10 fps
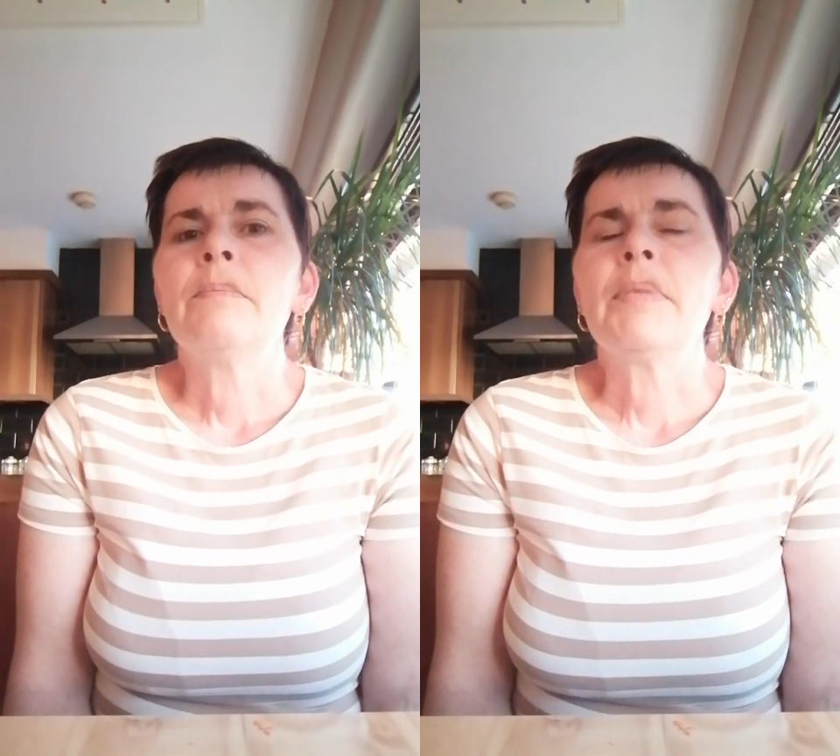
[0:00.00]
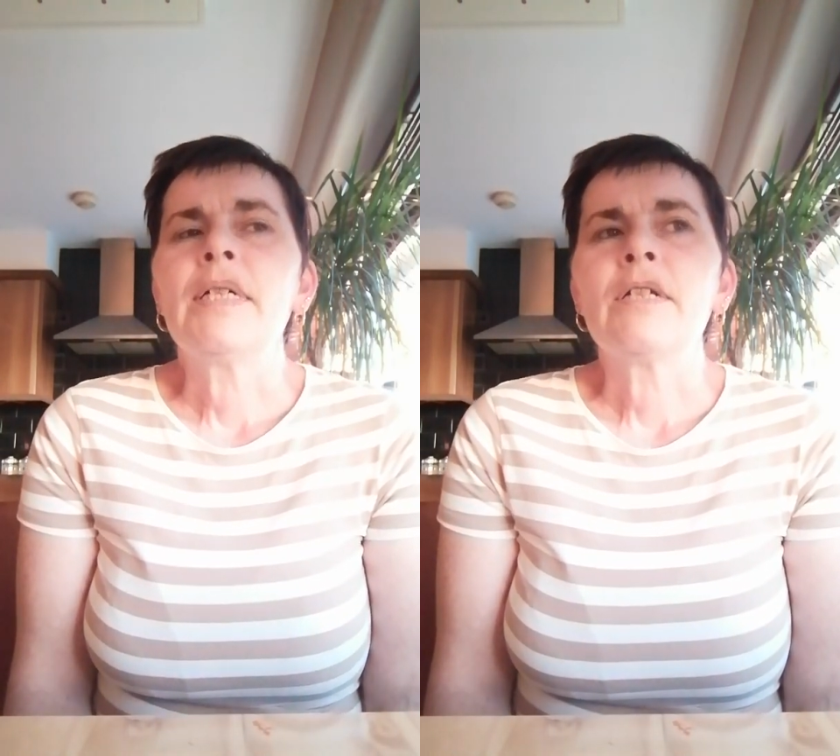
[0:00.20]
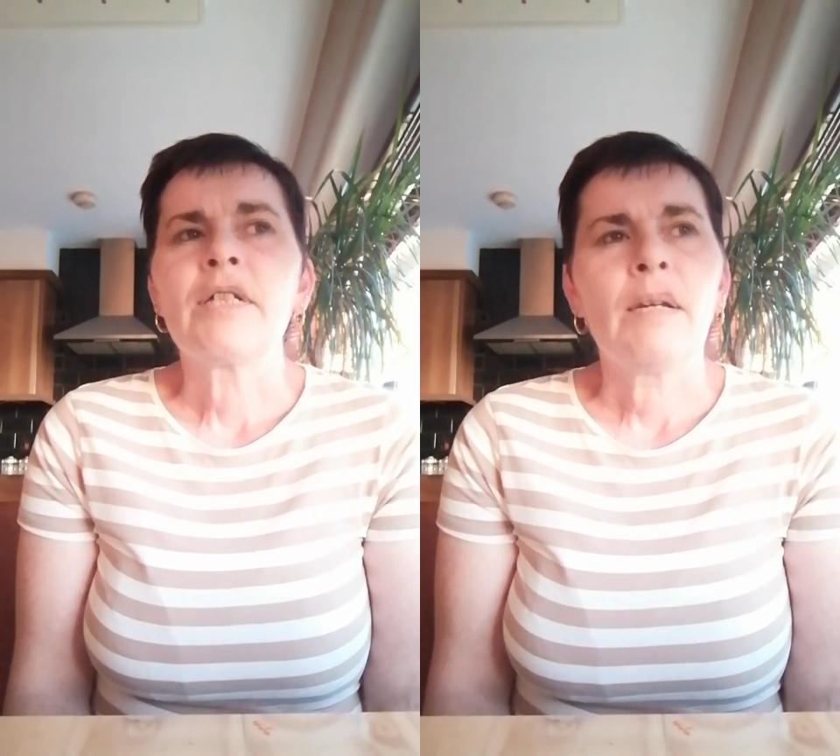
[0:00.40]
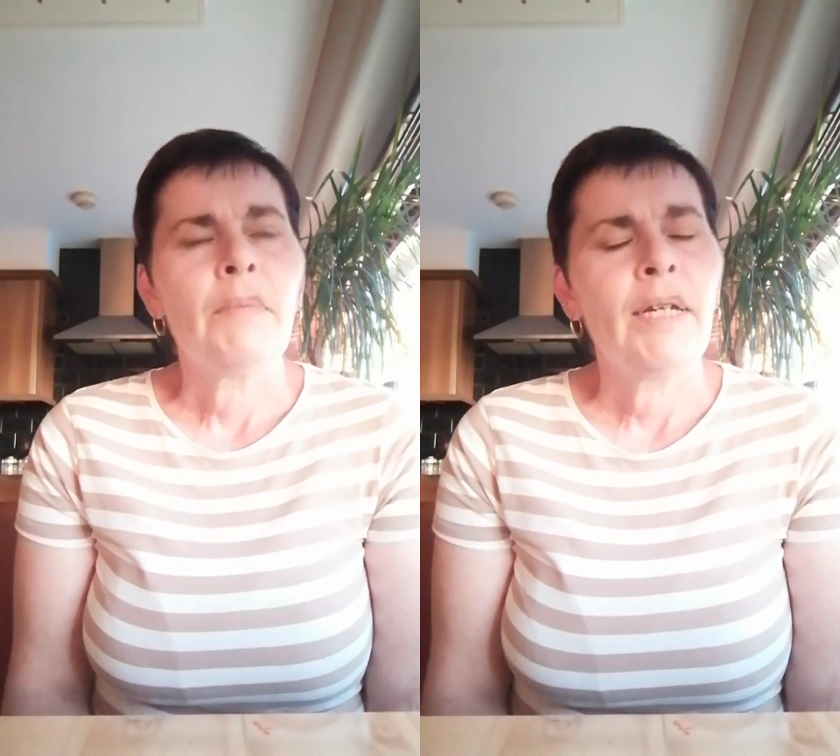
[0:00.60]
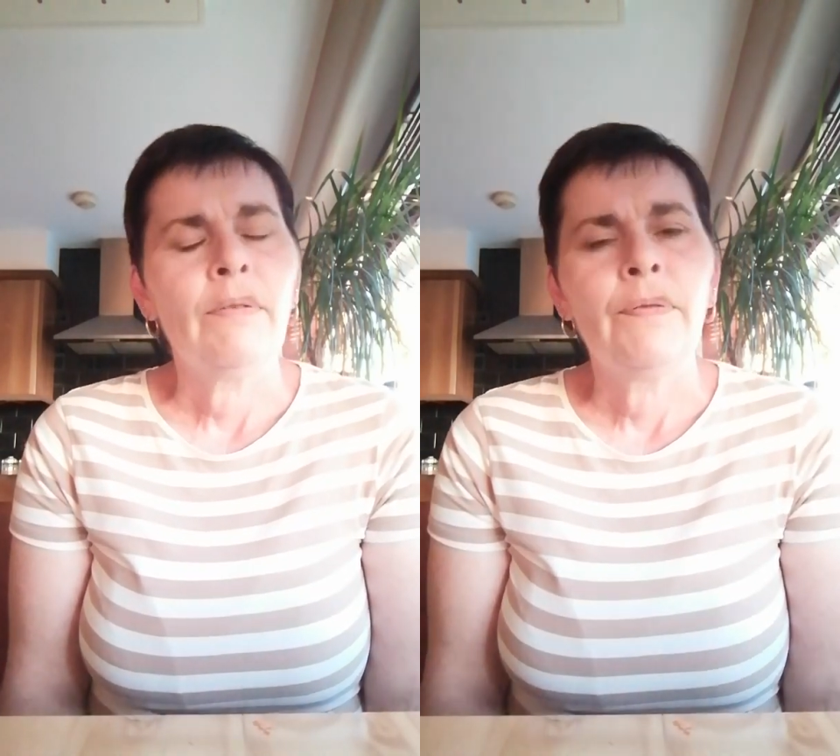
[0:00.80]
because they
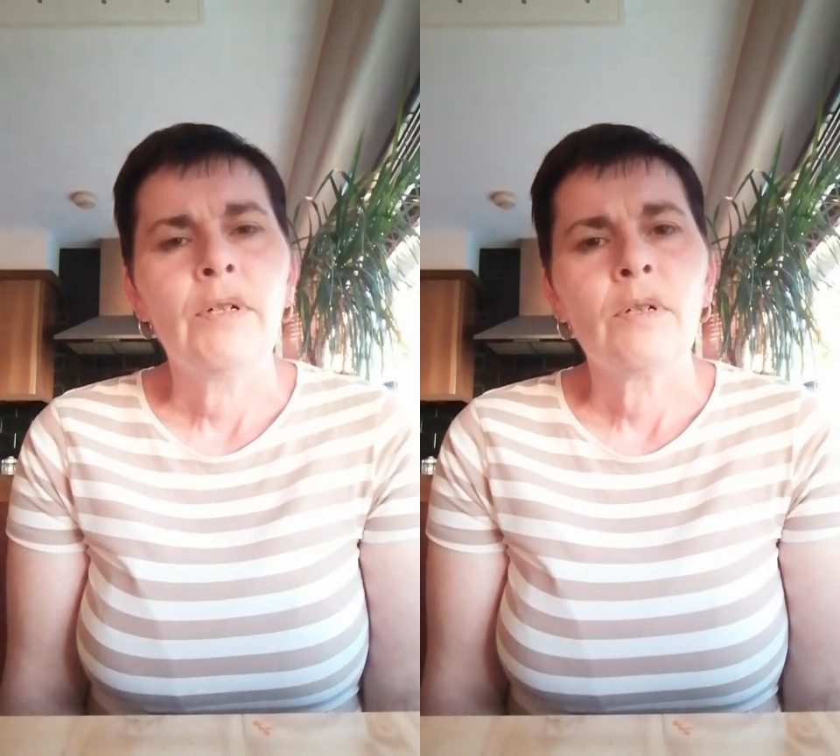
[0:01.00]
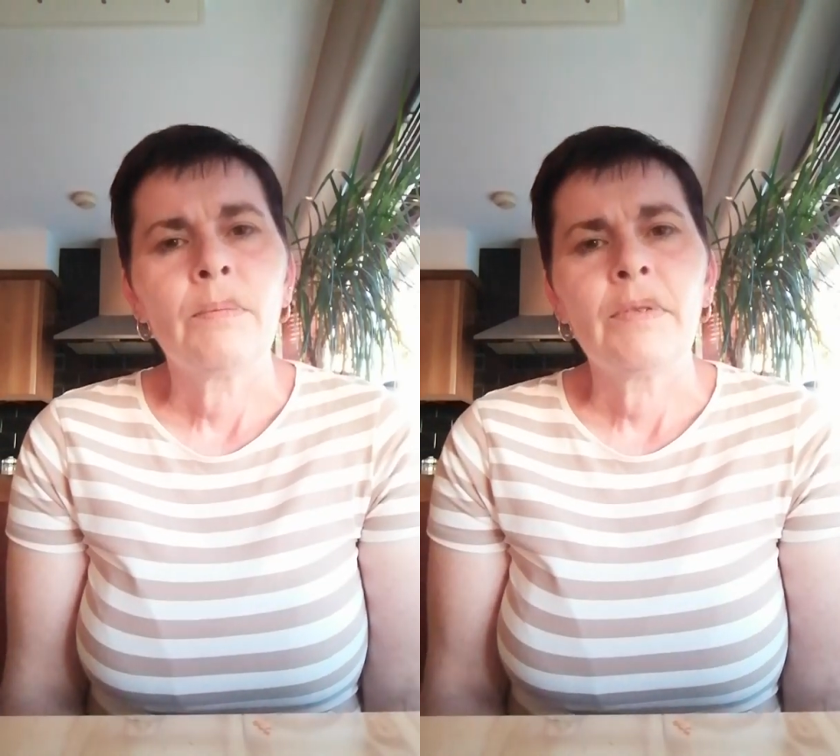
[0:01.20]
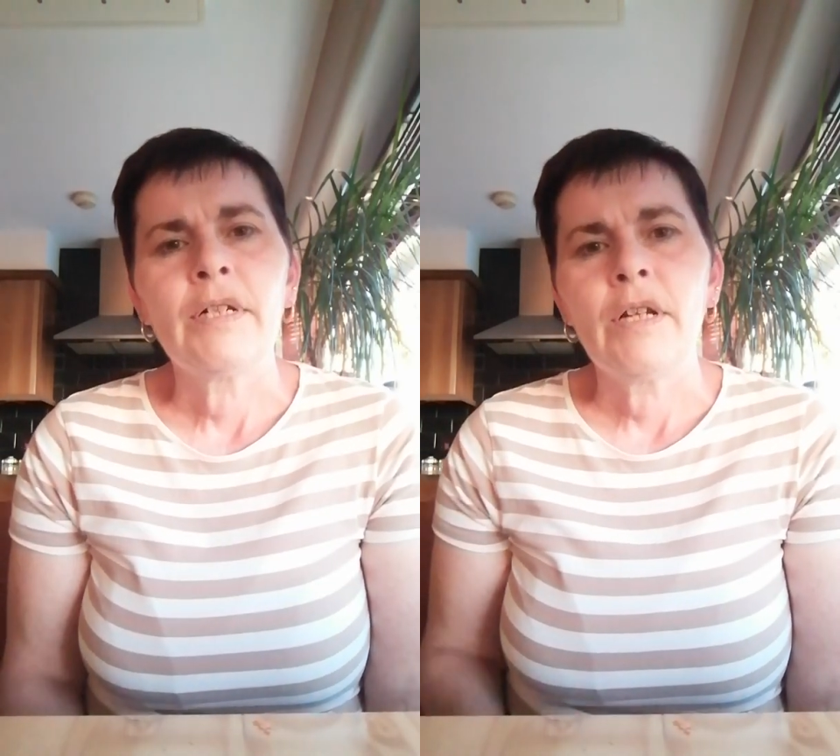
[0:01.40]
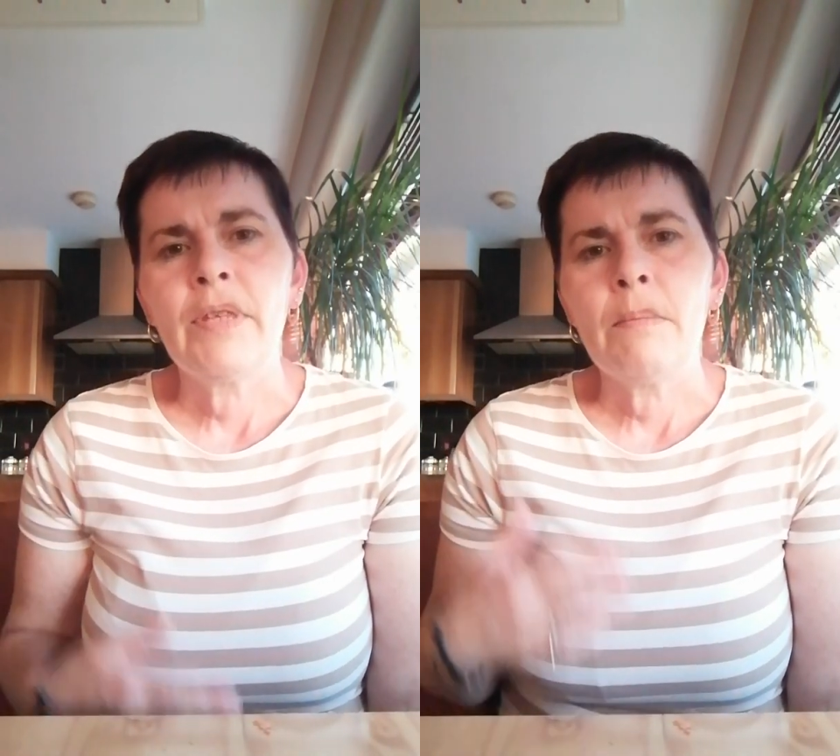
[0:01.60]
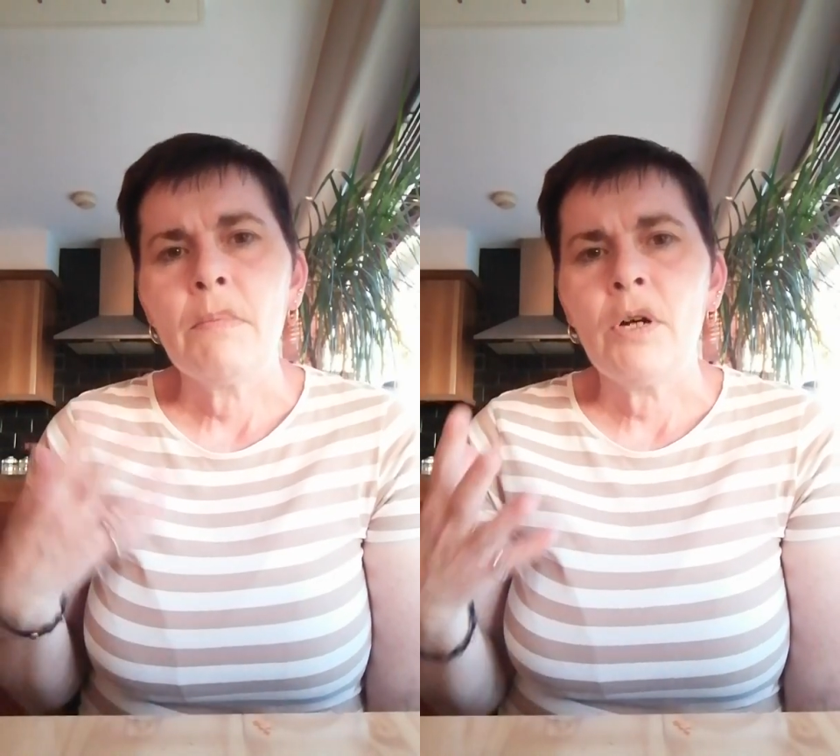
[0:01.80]
may feel that,
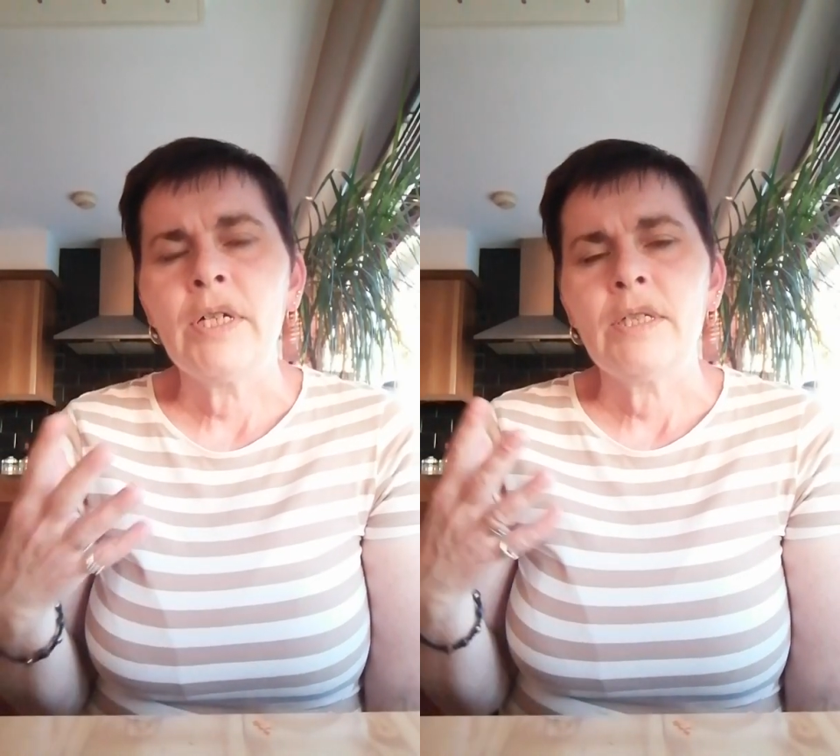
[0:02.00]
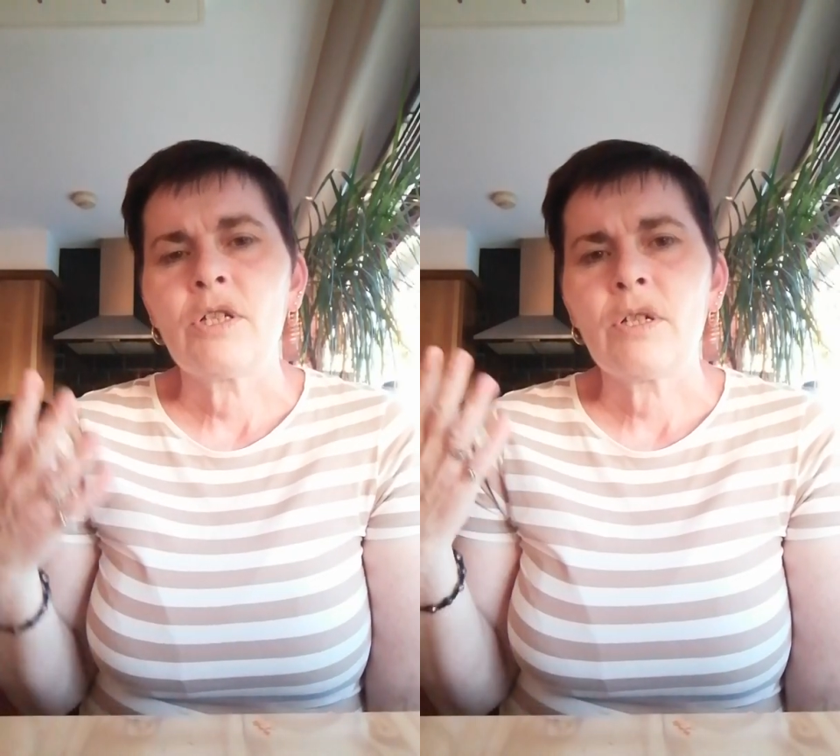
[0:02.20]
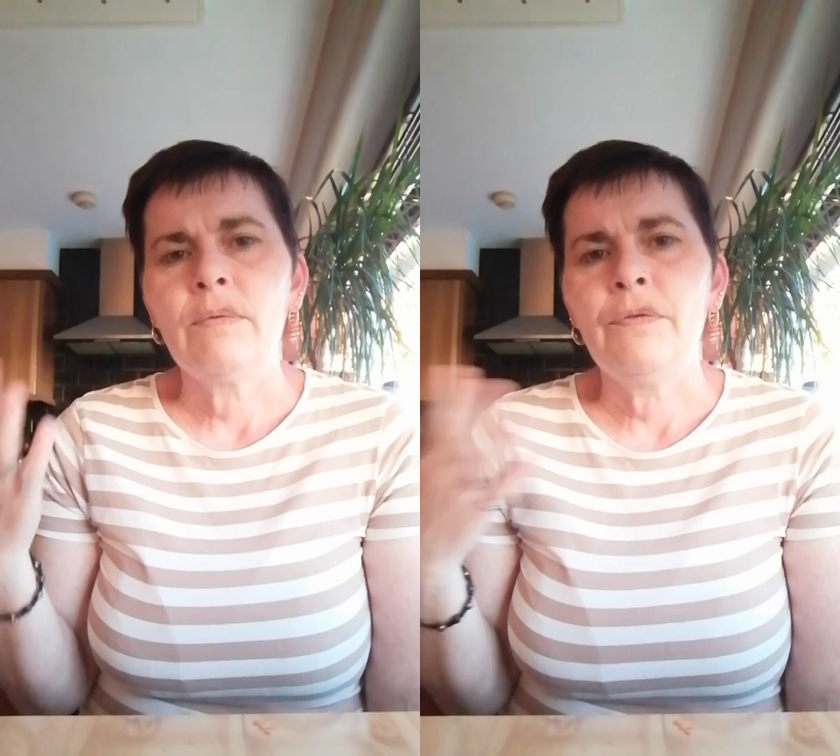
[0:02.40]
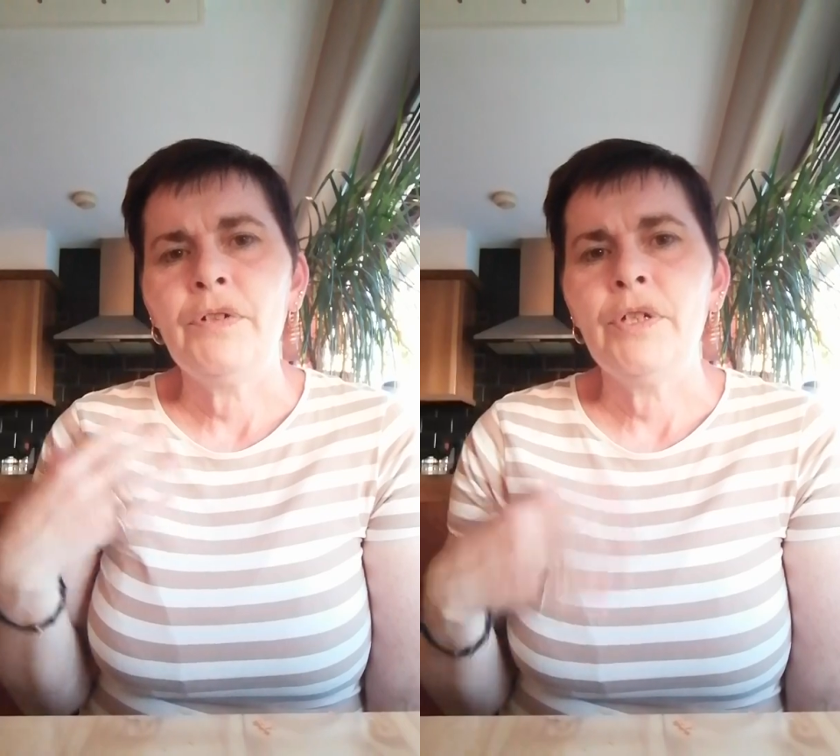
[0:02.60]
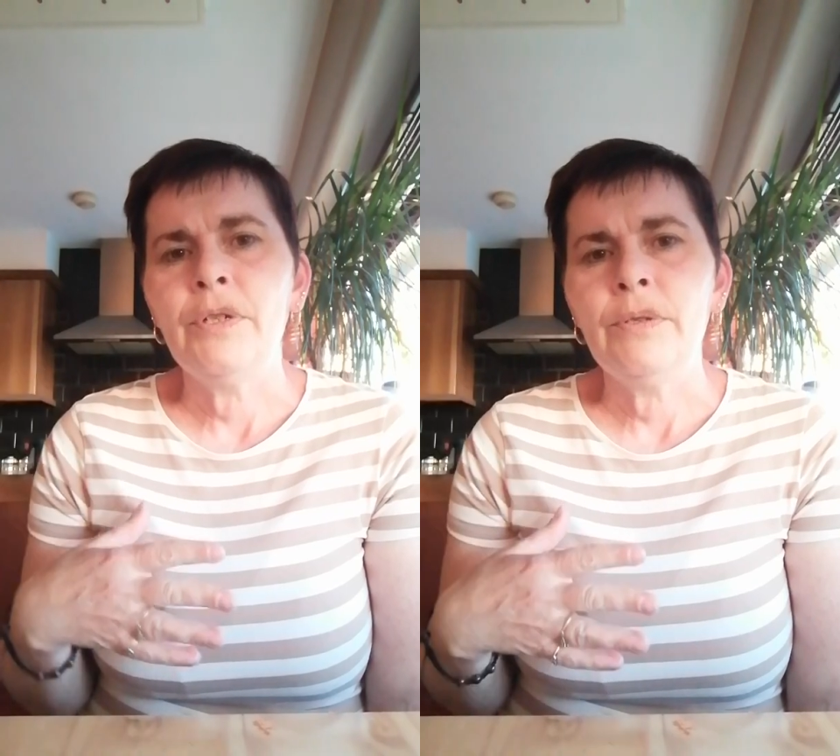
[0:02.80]
their mind's
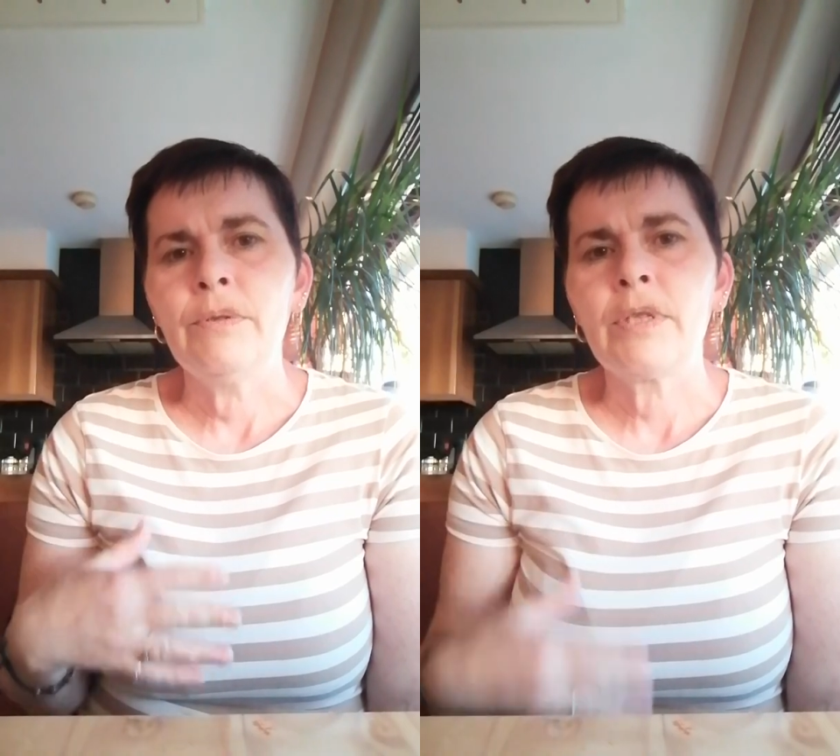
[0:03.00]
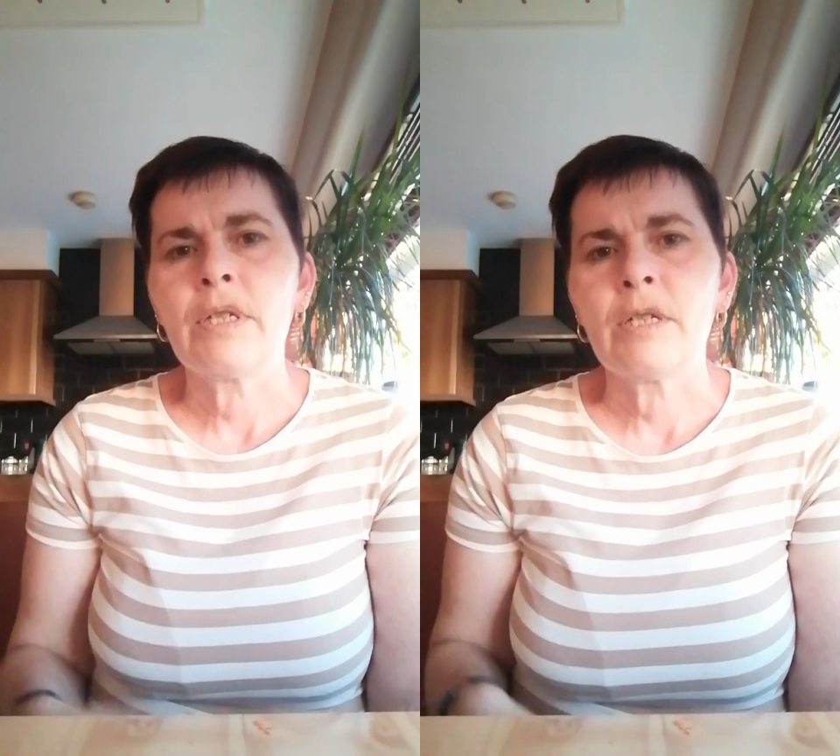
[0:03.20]
confused,